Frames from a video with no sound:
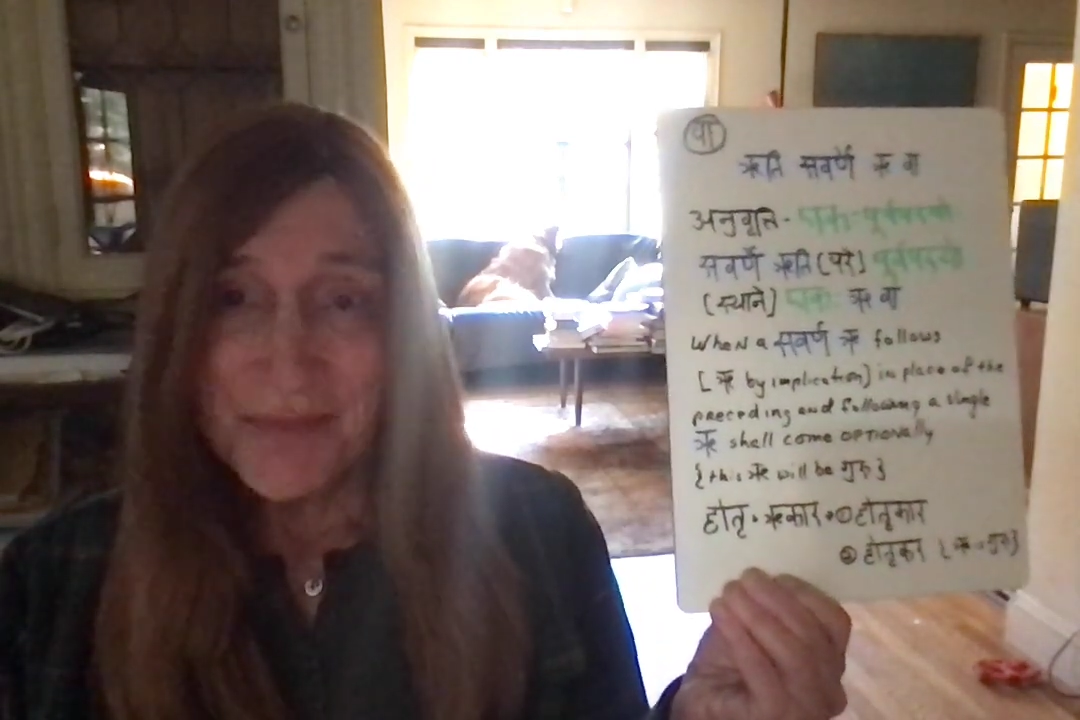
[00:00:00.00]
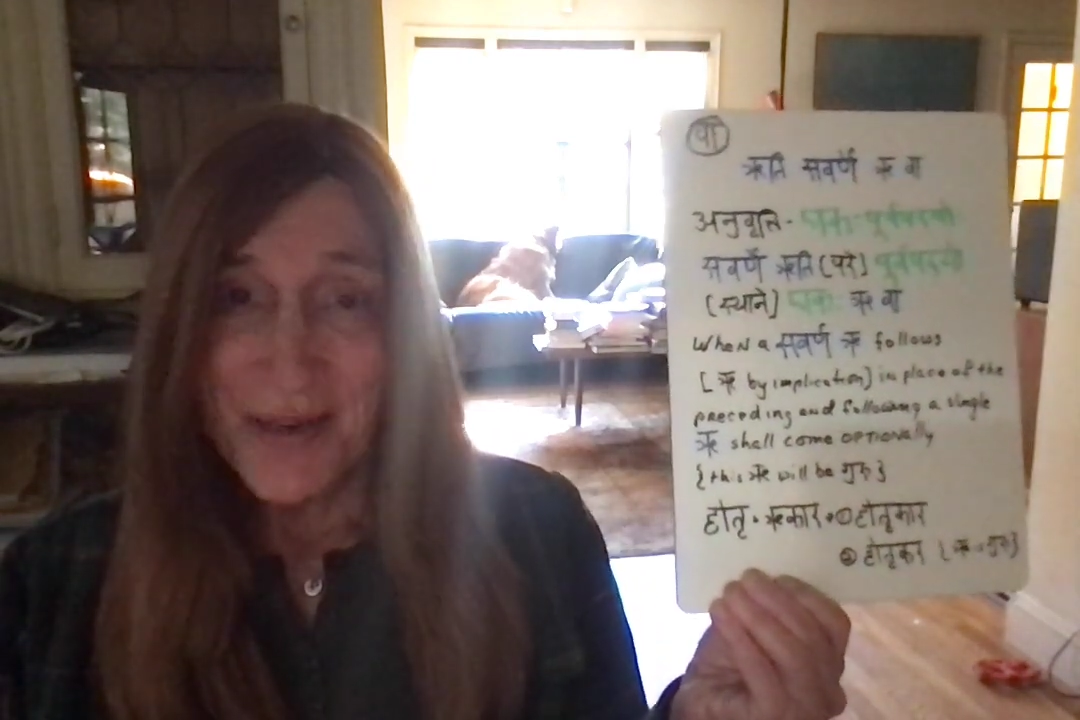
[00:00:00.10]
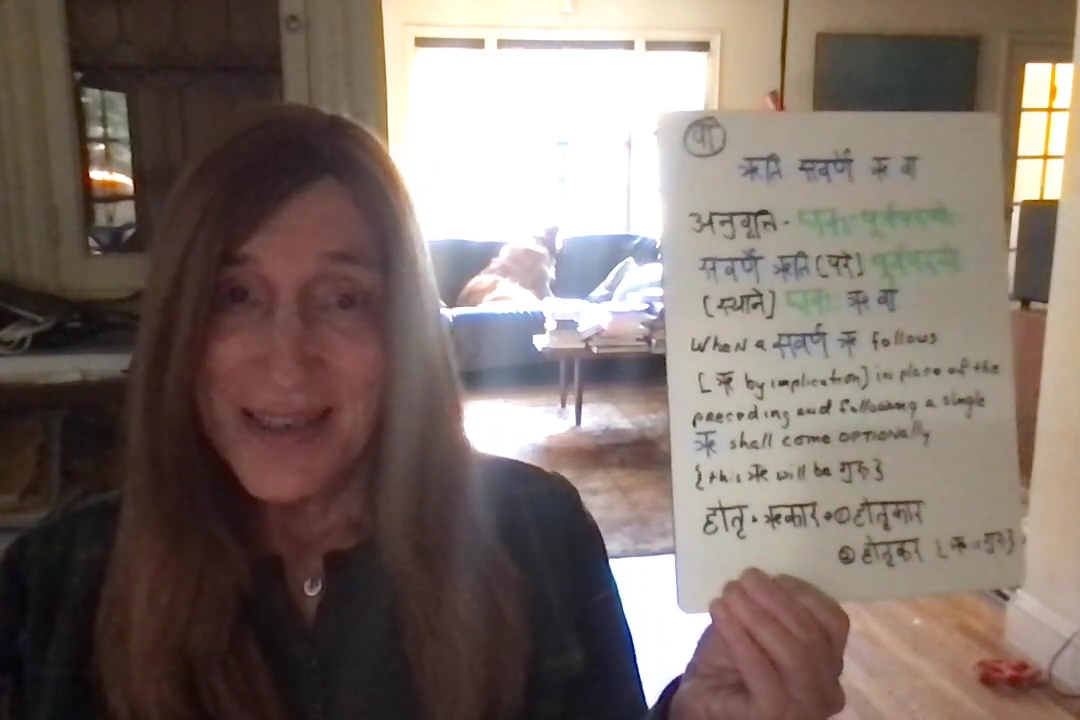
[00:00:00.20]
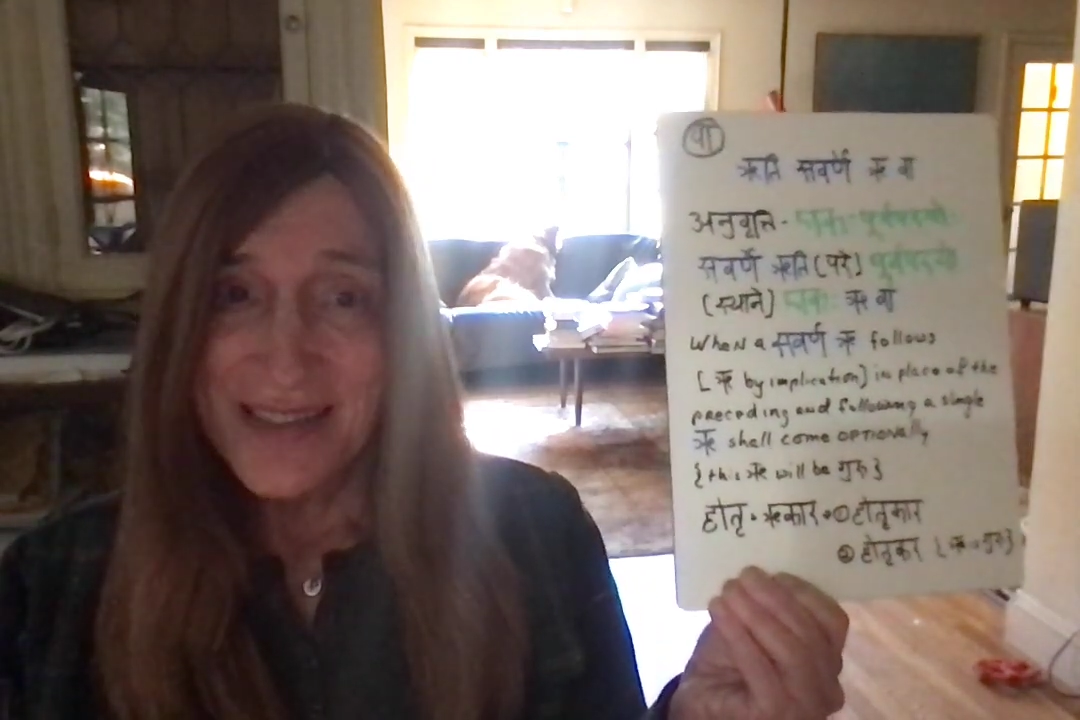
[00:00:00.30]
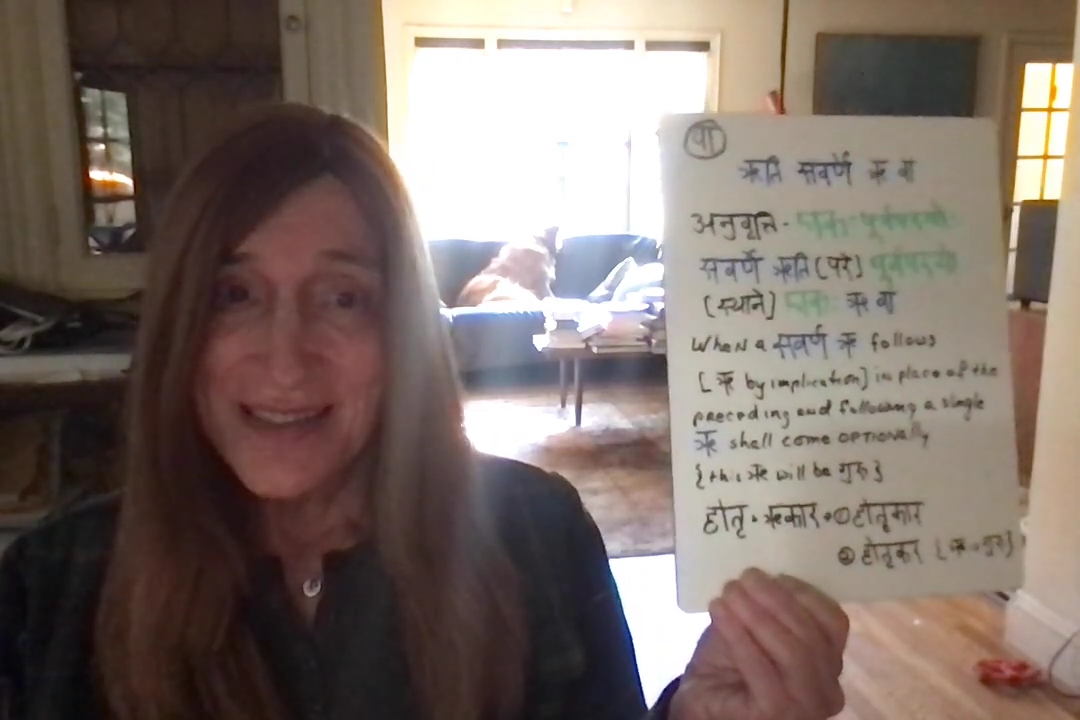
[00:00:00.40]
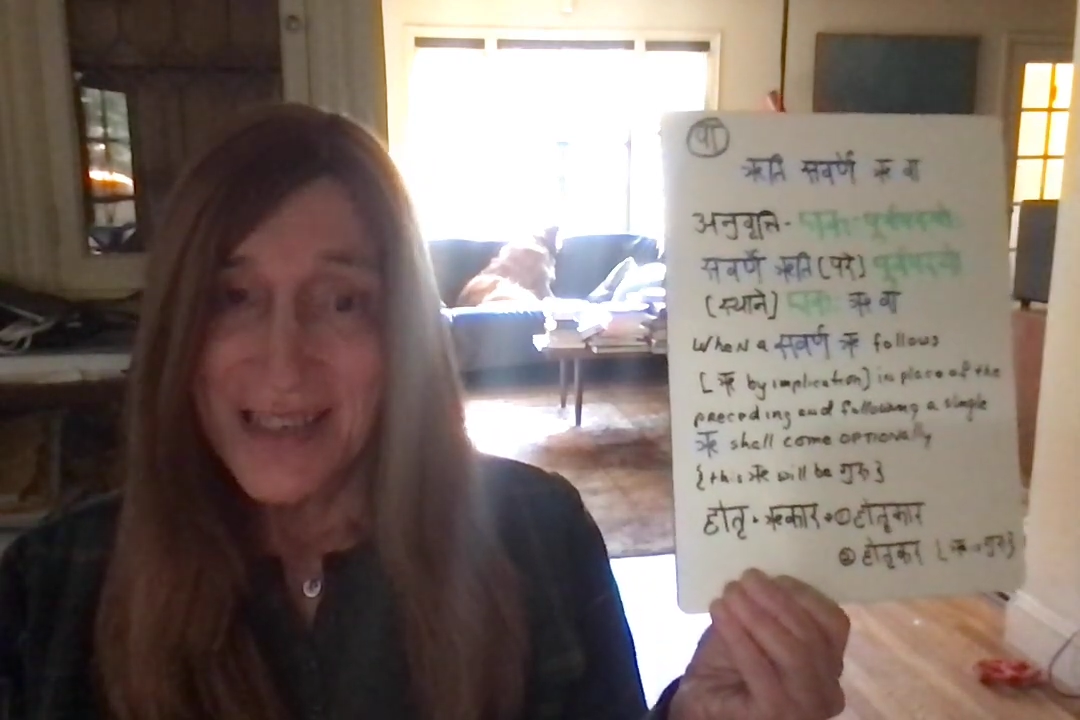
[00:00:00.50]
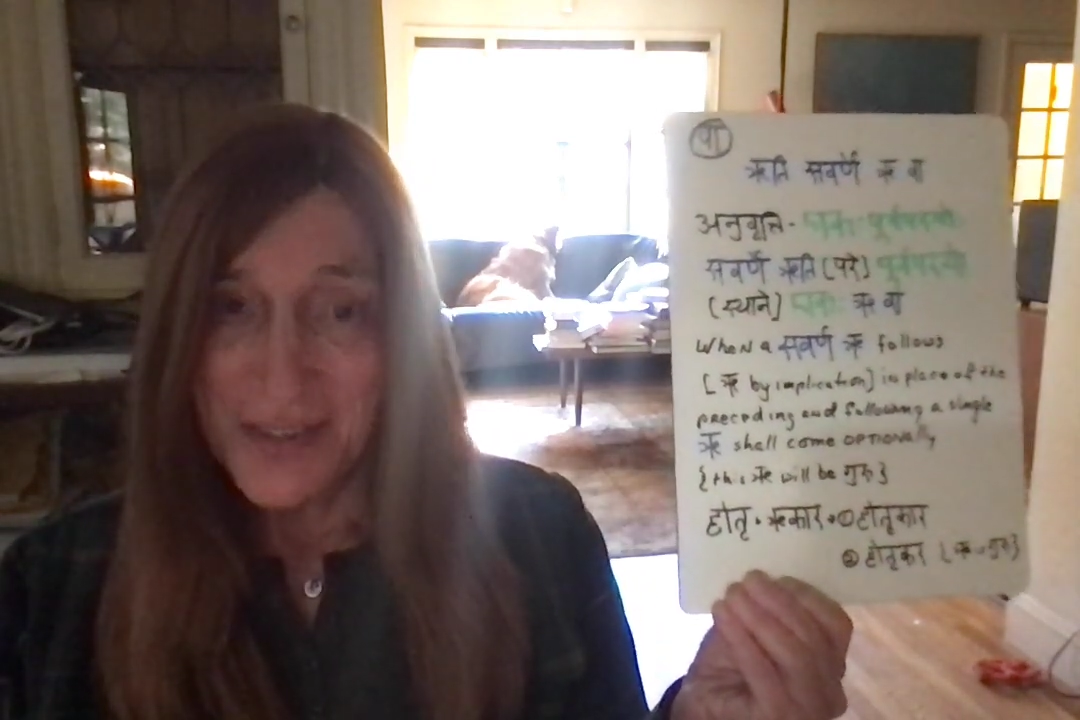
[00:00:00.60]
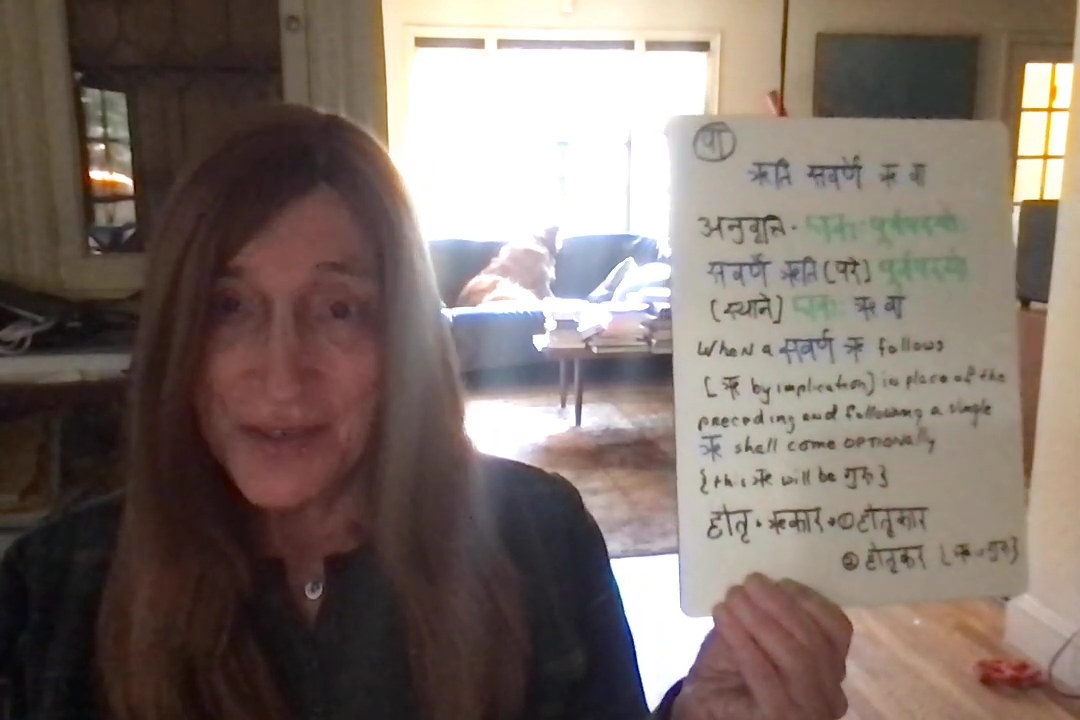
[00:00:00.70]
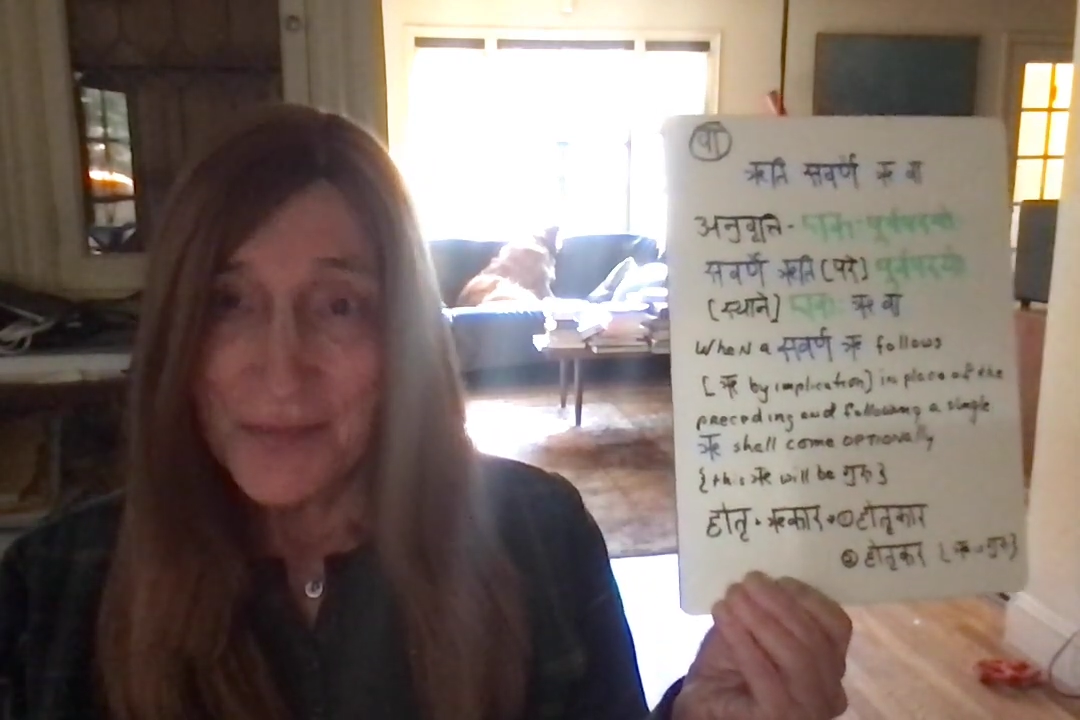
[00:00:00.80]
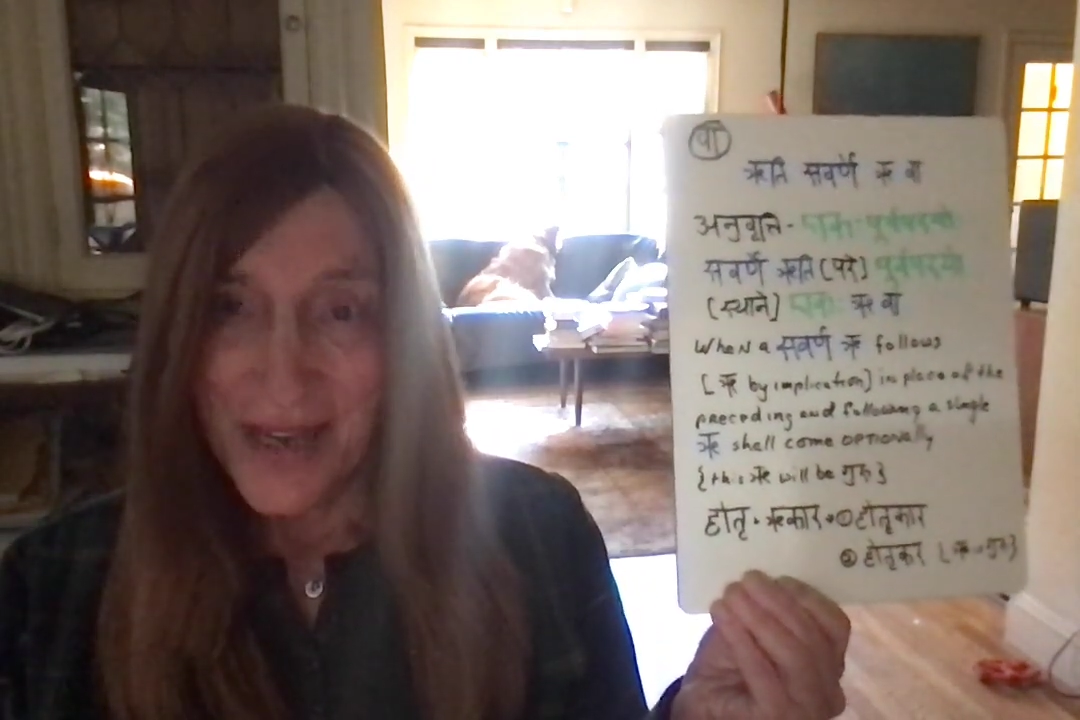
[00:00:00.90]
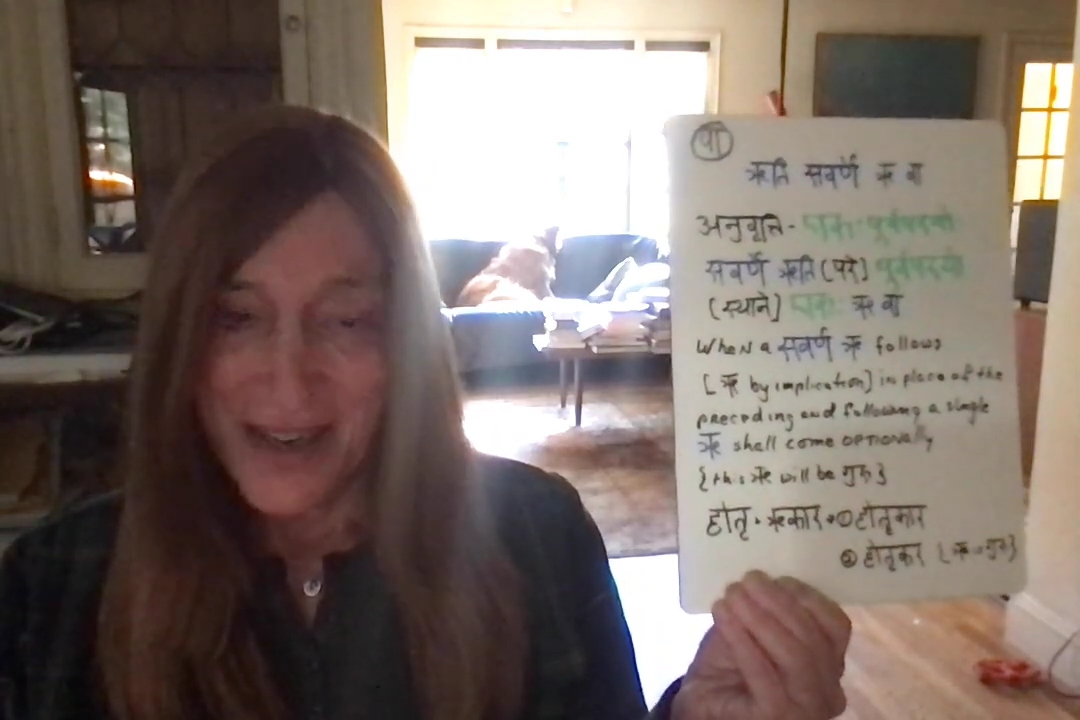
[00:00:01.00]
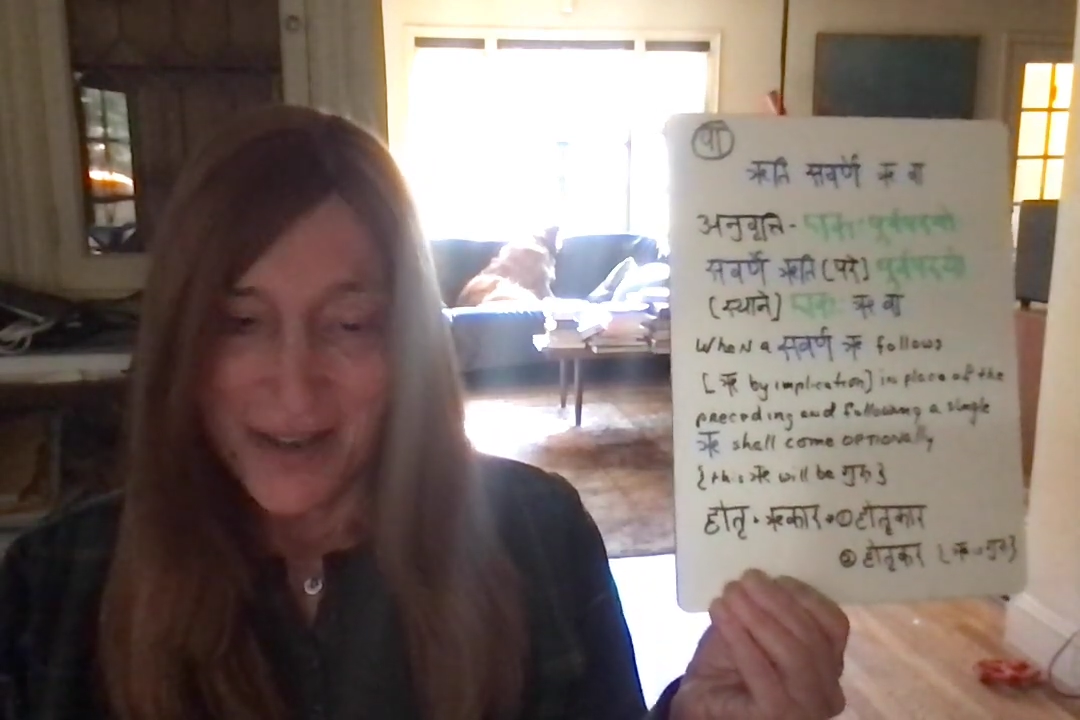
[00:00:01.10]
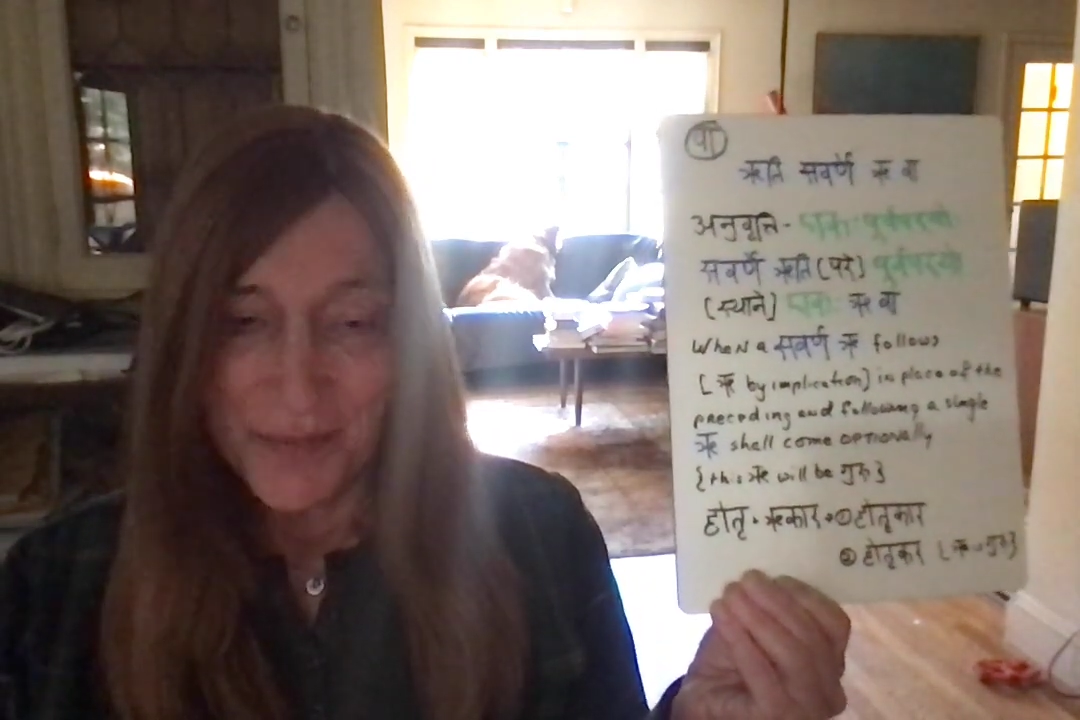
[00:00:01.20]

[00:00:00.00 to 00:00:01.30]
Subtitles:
but it doesn't matter